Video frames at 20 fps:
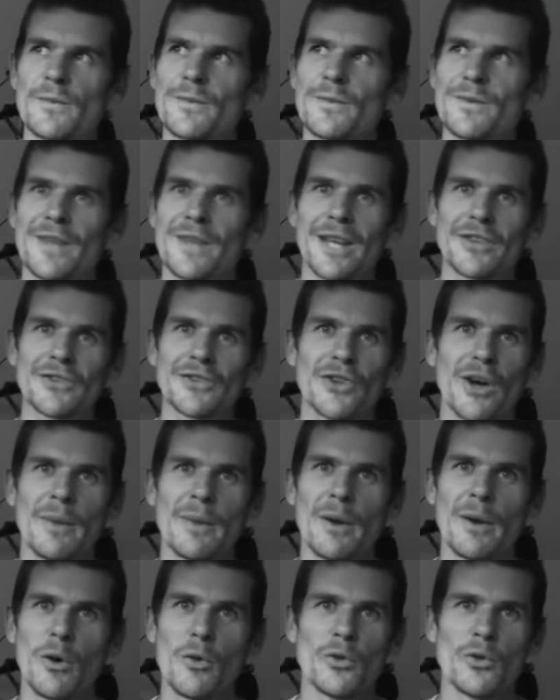next
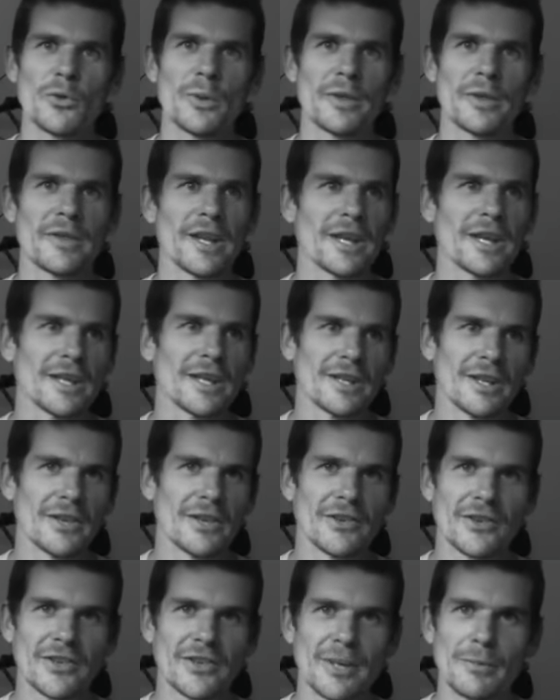time, they'll always be thinking, you
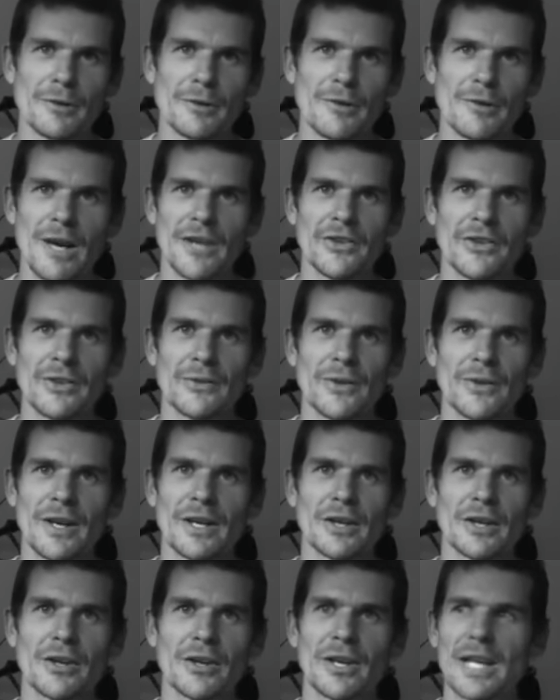know, is there some crazy
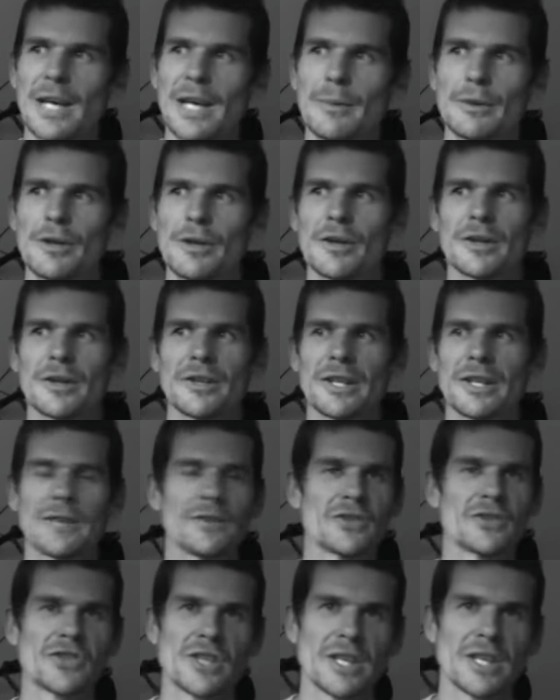fucker going to come along and
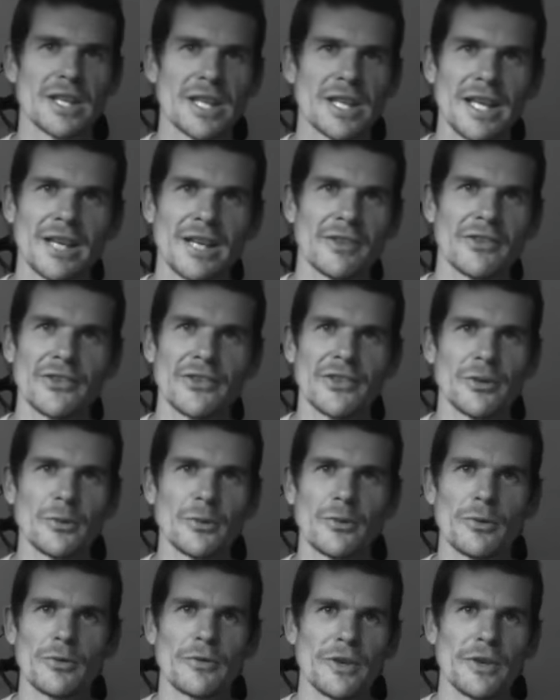give us shit again and
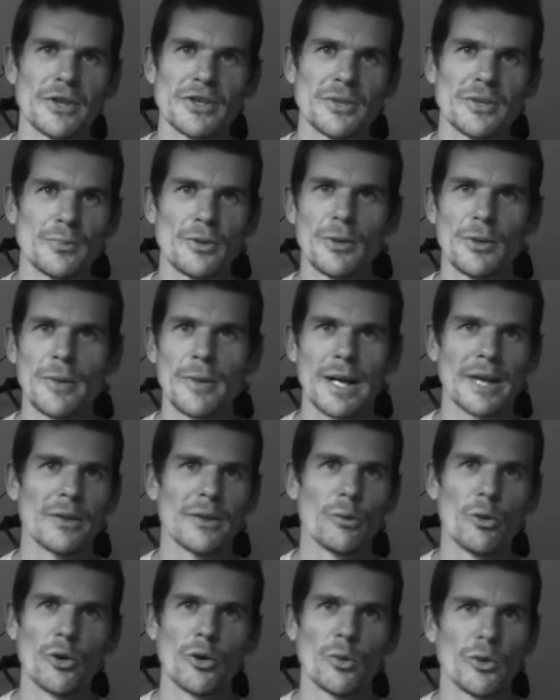steal the fish and put it back
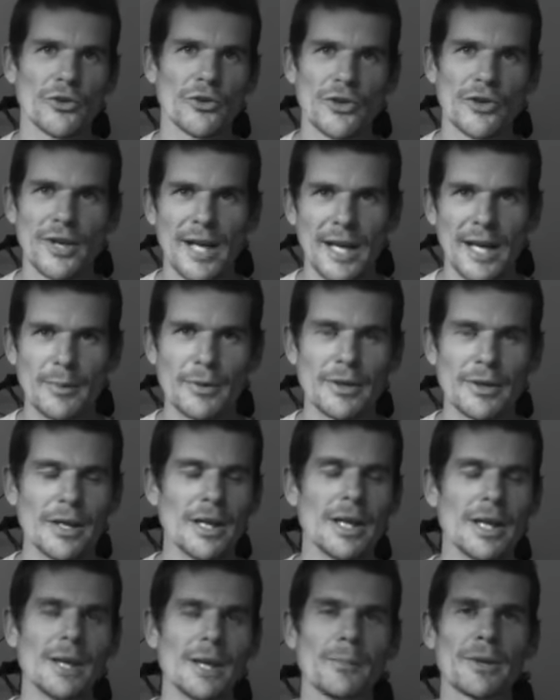in the water? What's going to happen?
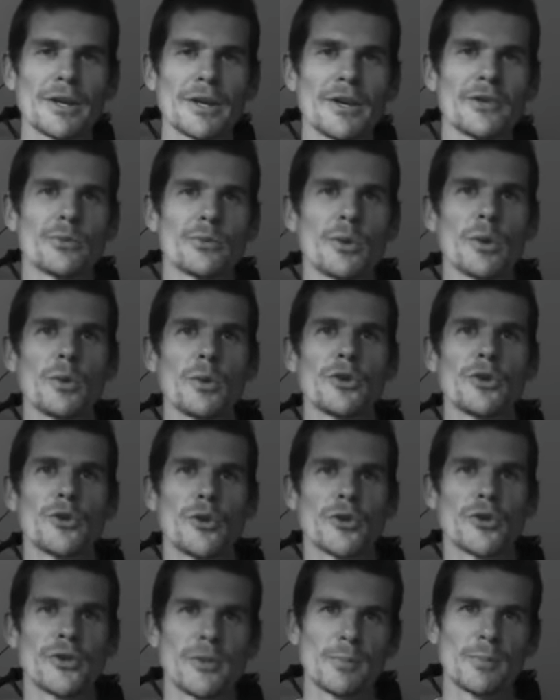Because what are we
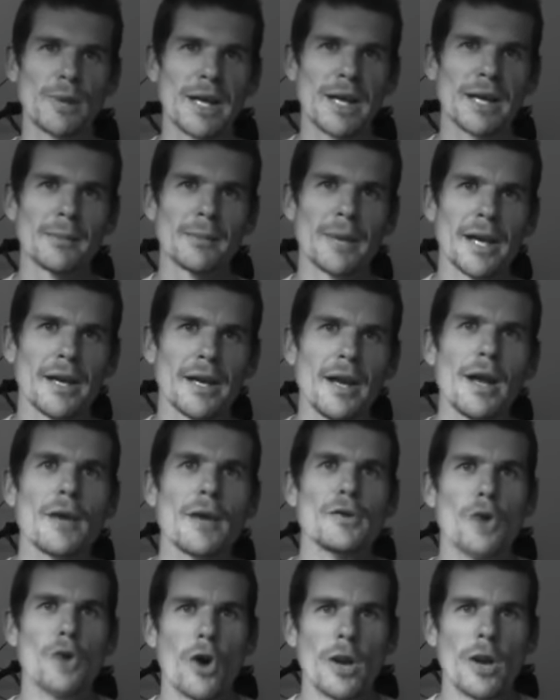doing to the planet, man?
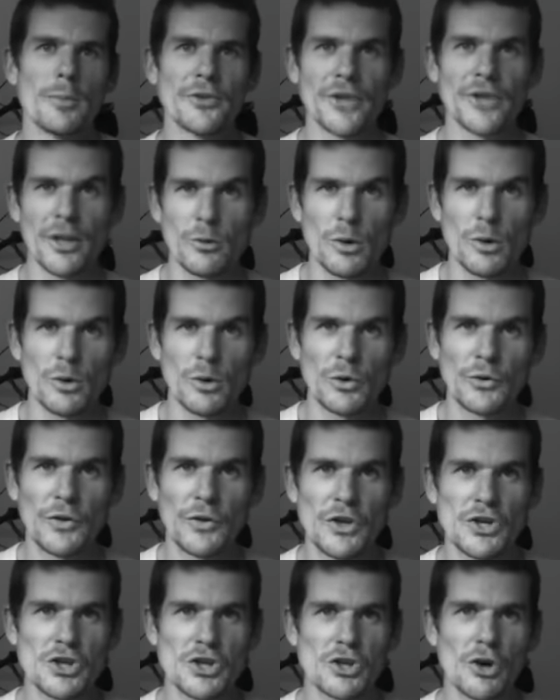90% of the world's
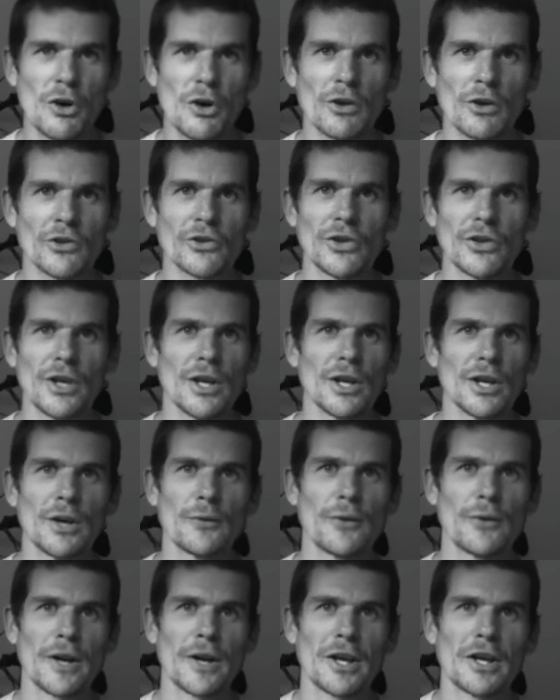fish stocks
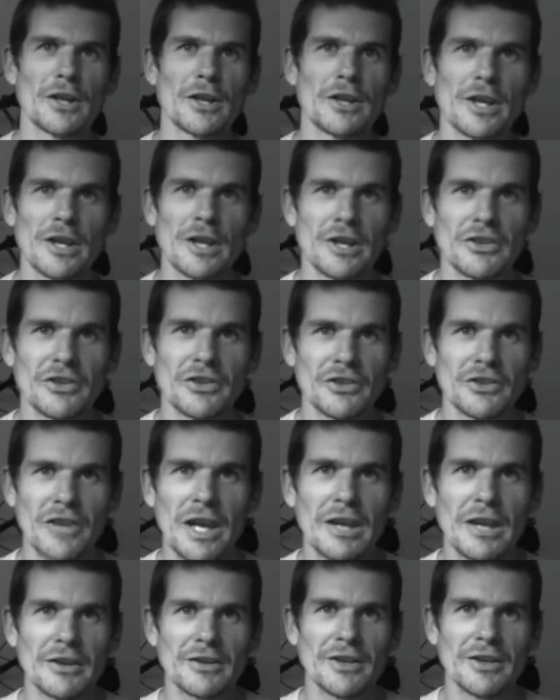are fucking
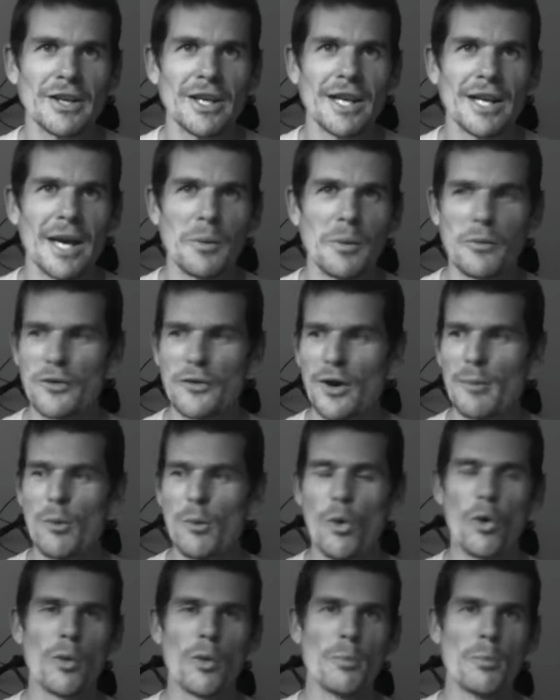extinct. And we've got
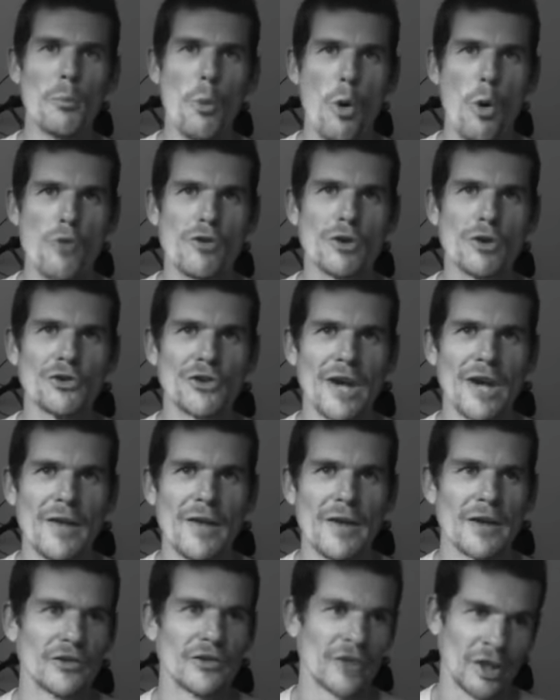more morons
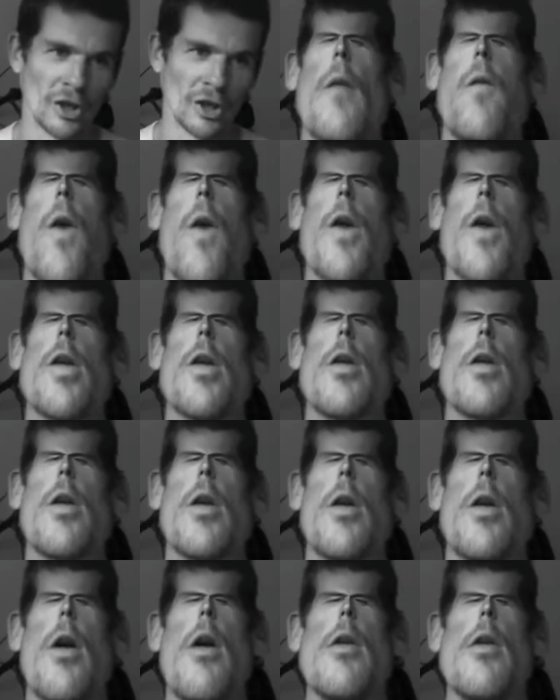out there saying, hey, fish is a
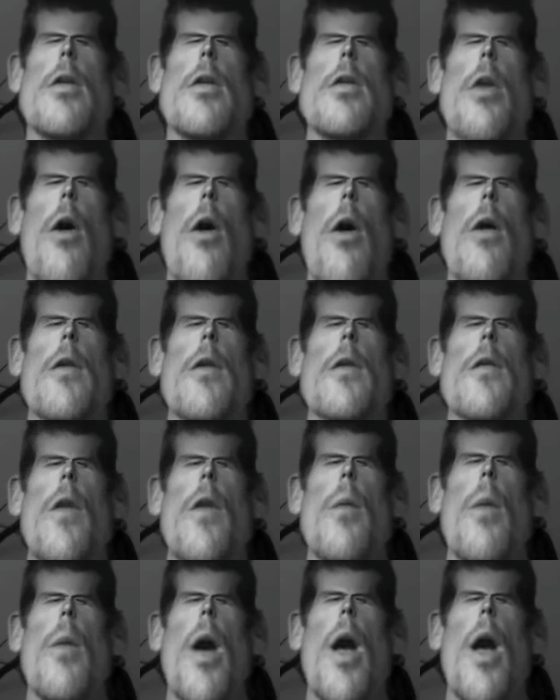good source to
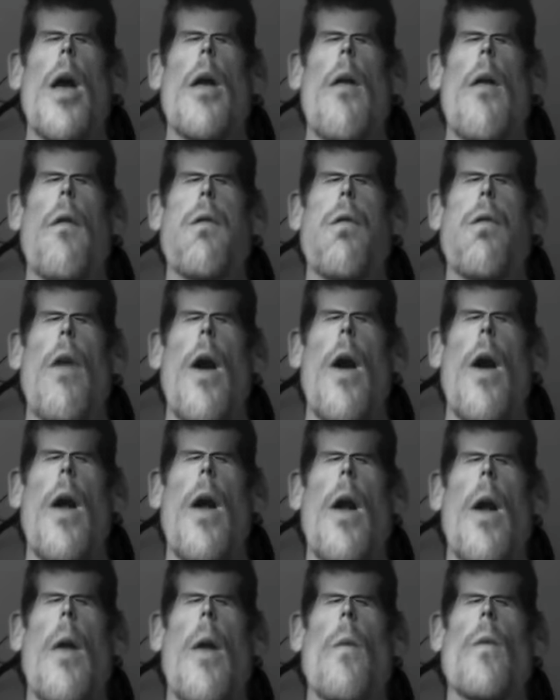omega 3.
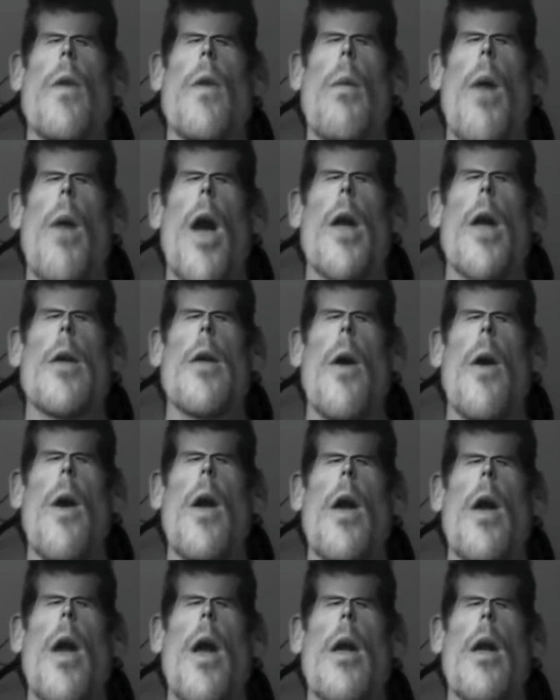So make sure
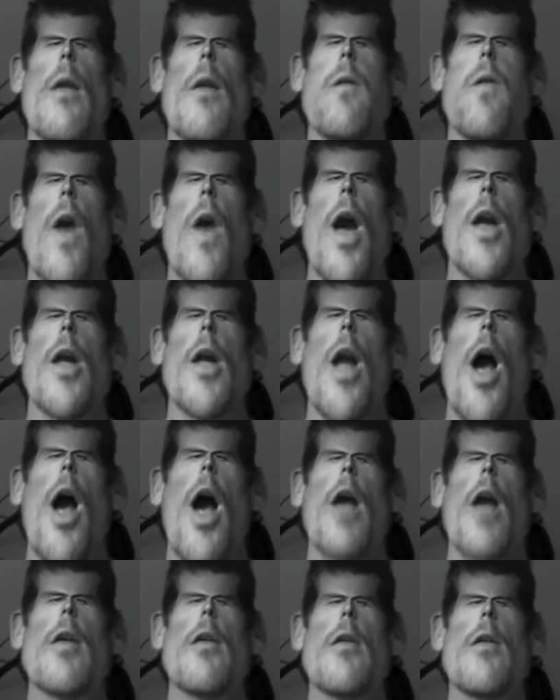you get your fatty
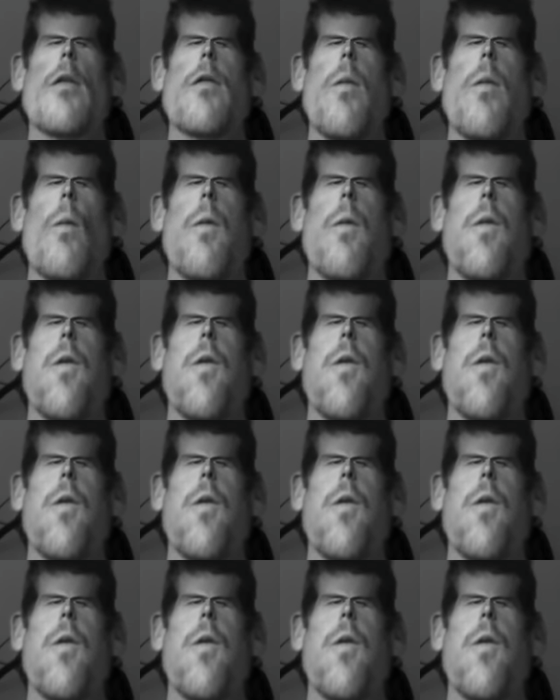acids from